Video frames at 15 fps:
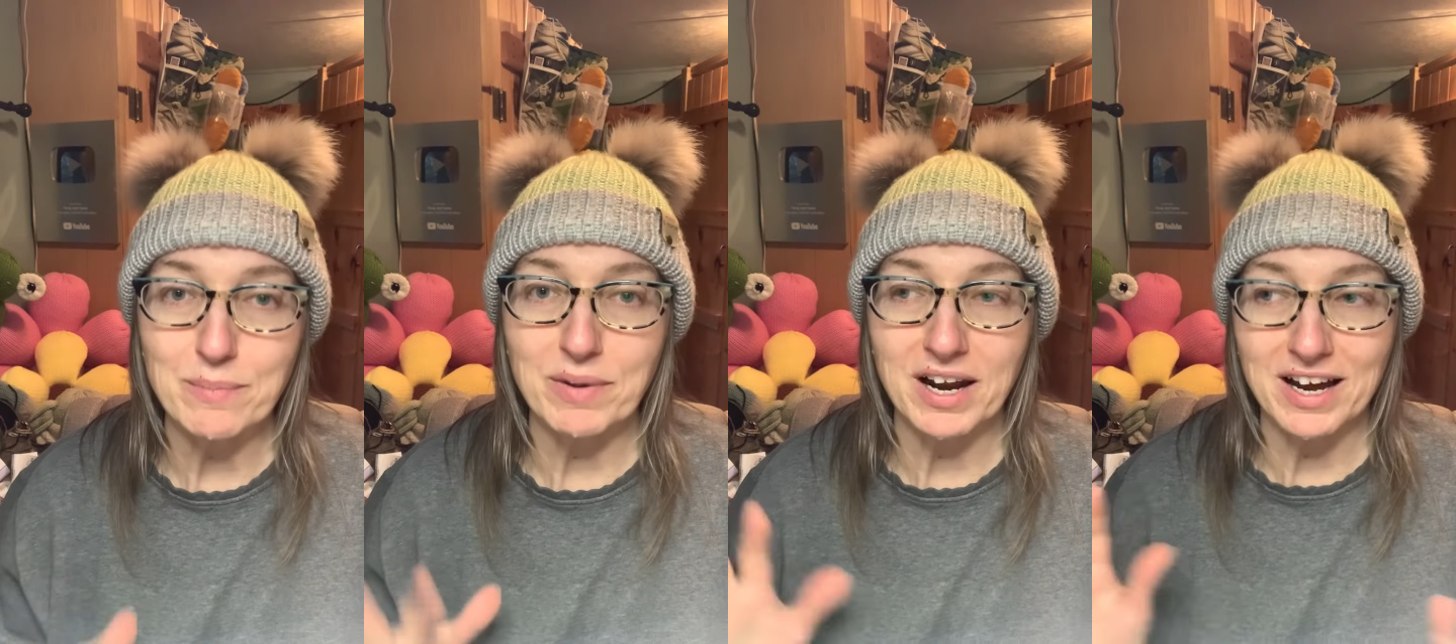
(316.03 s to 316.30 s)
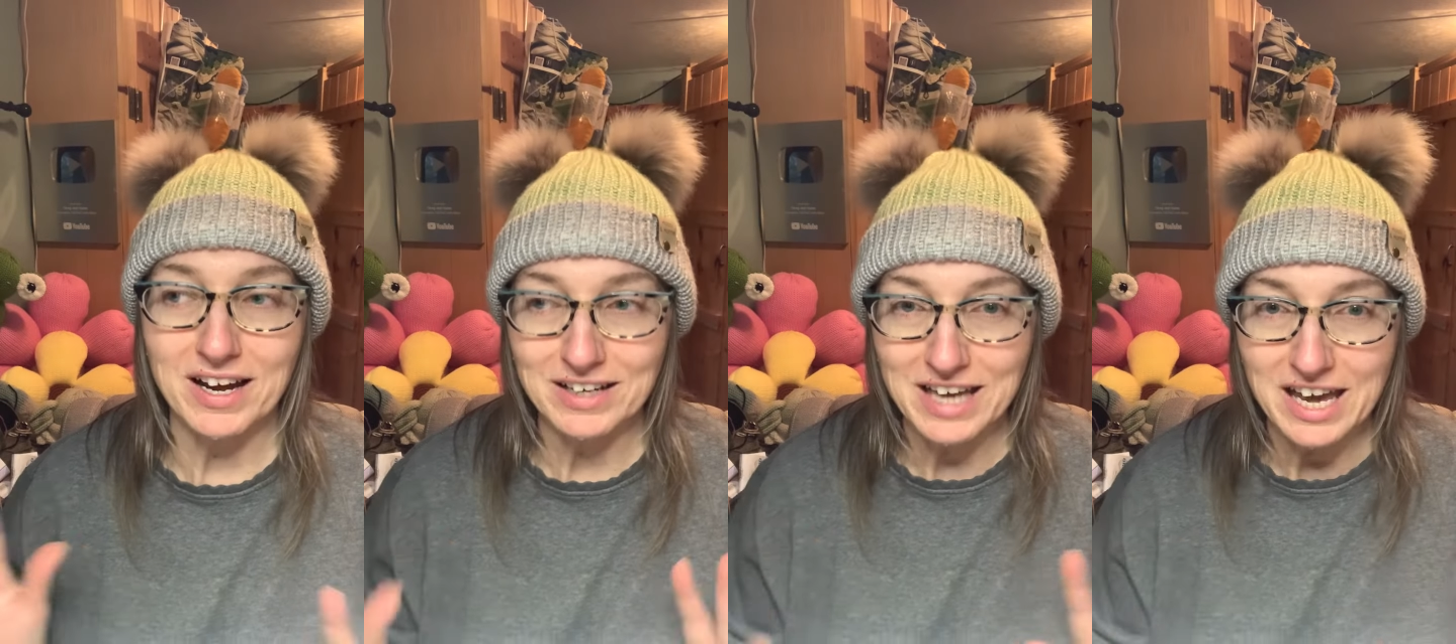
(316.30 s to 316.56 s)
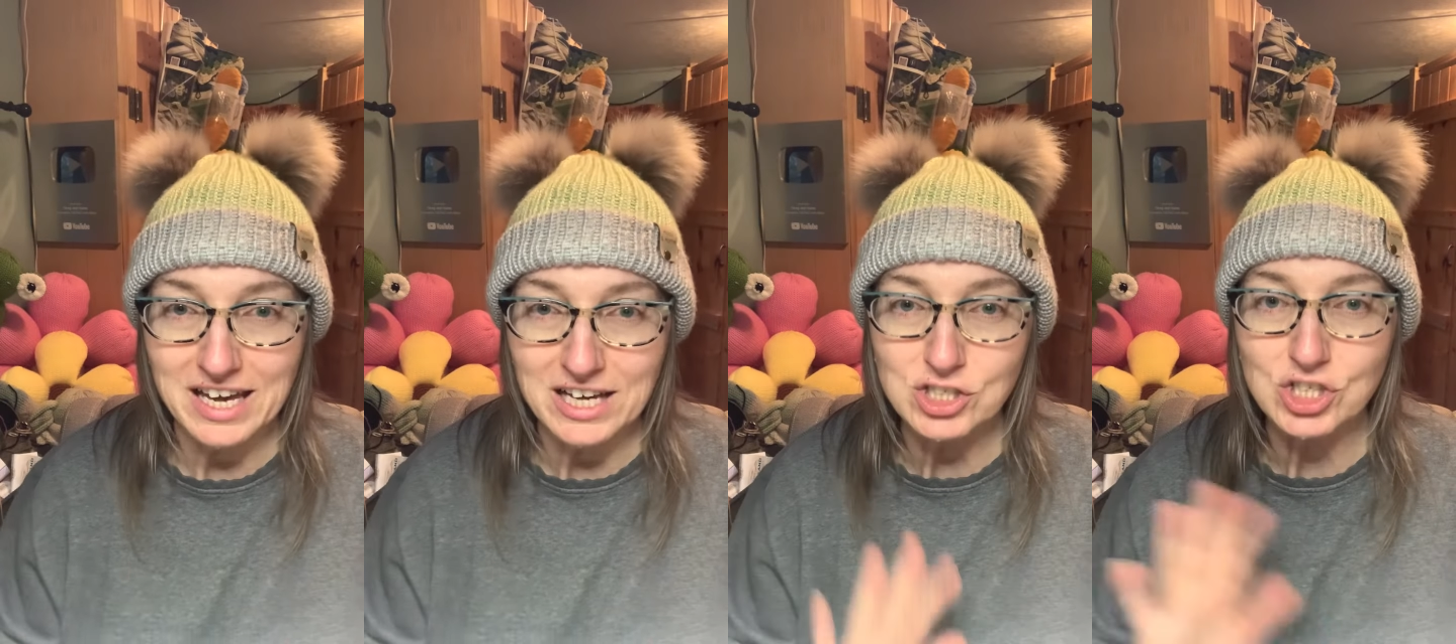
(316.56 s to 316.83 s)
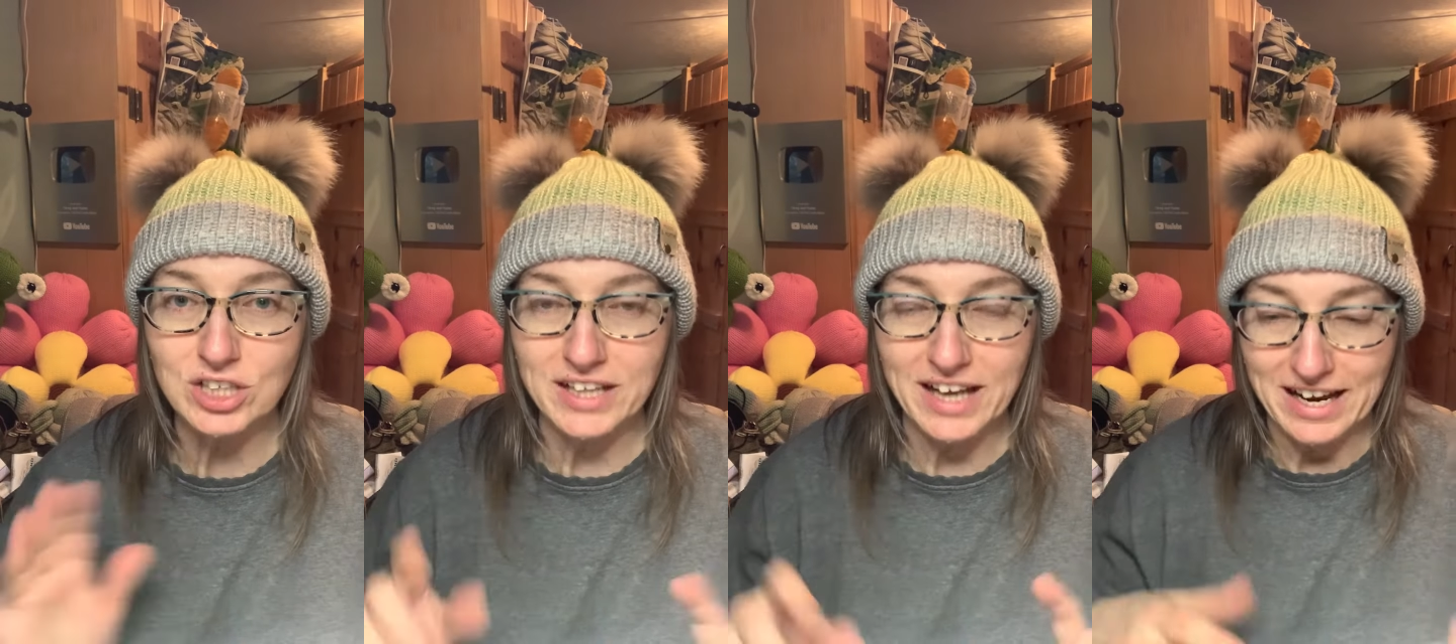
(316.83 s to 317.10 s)
but
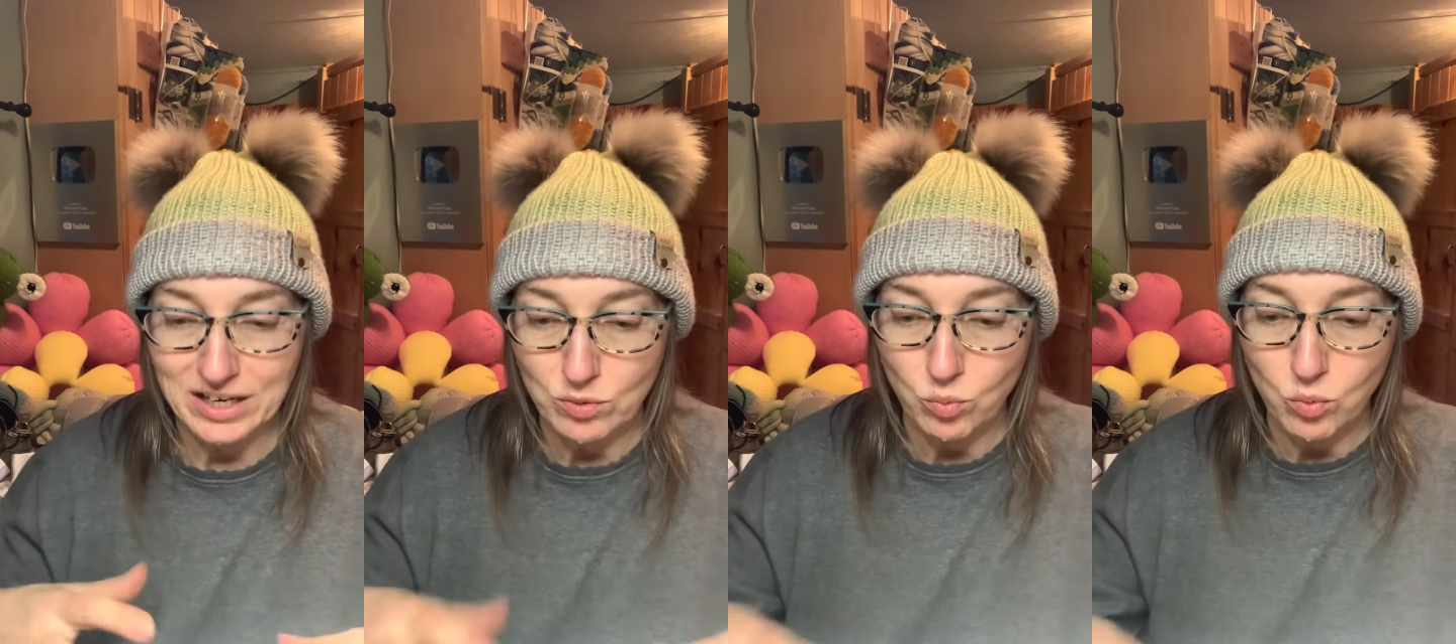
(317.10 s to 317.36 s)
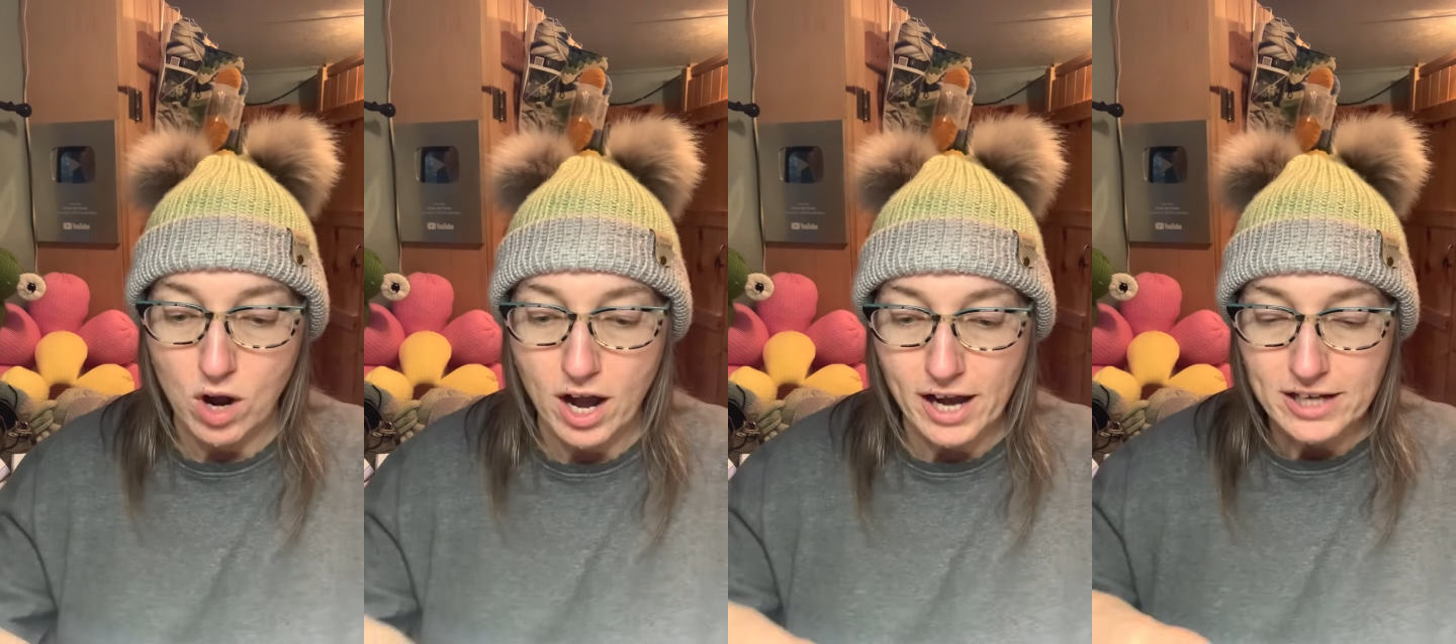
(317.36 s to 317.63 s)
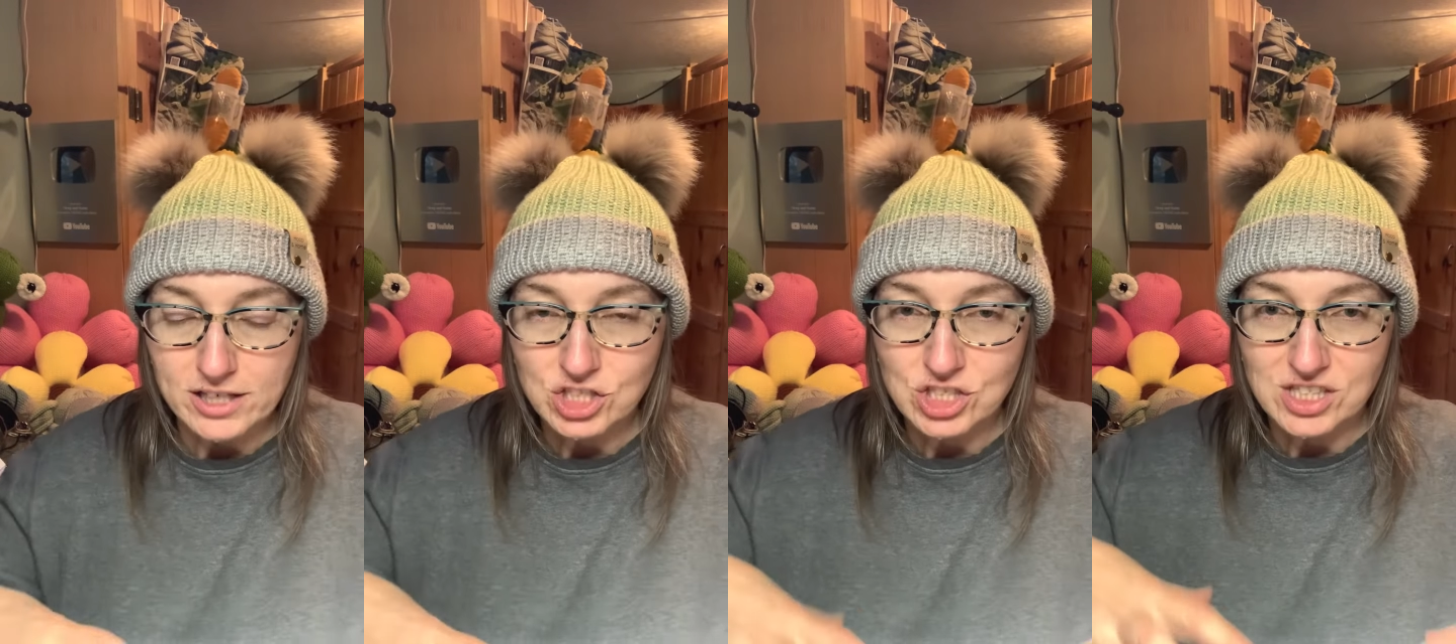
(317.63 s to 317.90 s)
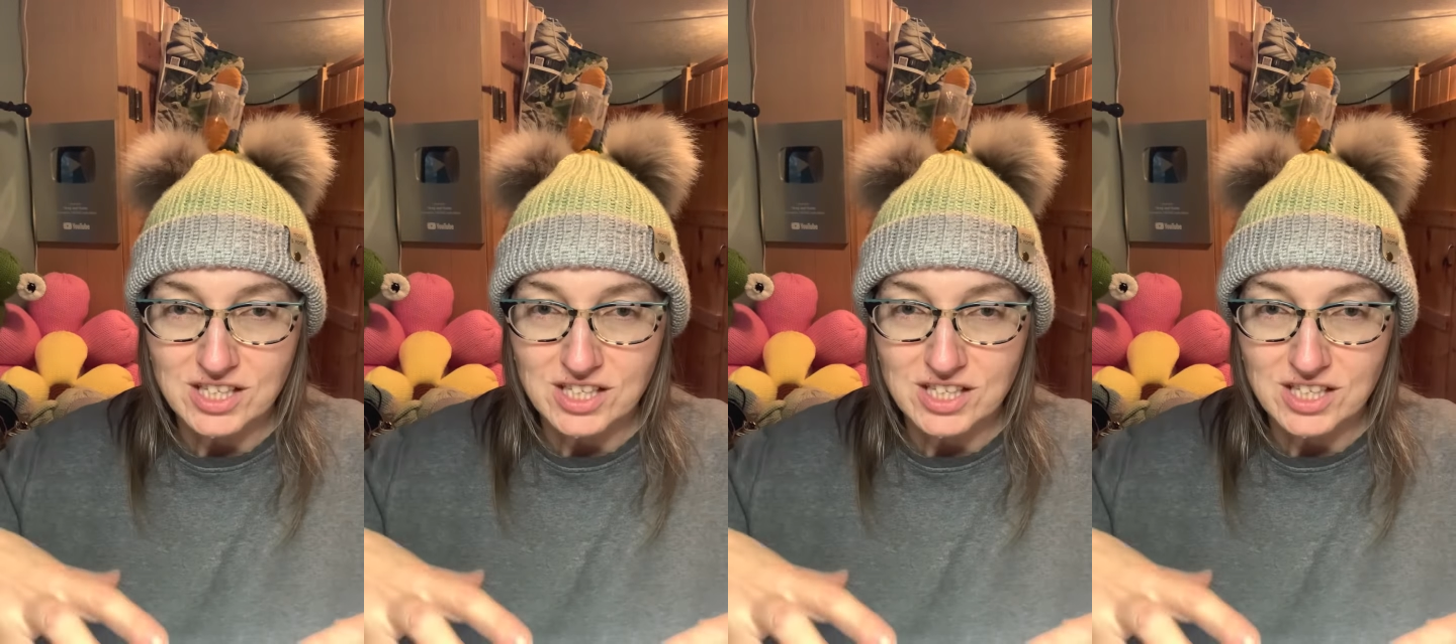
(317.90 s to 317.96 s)
occasionally I could watch